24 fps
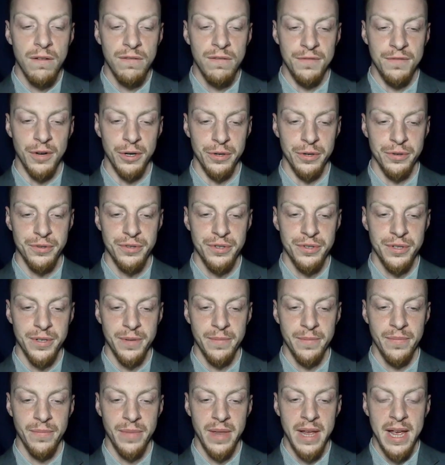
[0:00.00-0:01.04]
First,
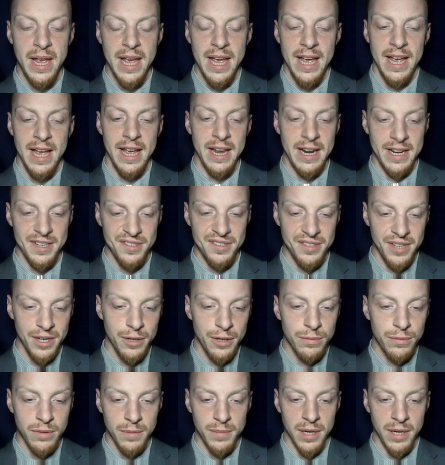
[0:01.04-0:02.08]
in a
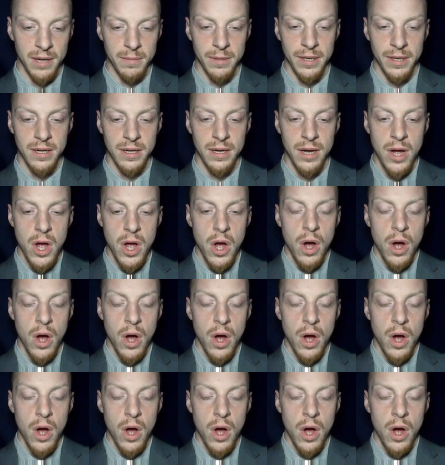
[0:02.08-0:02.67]
single republic,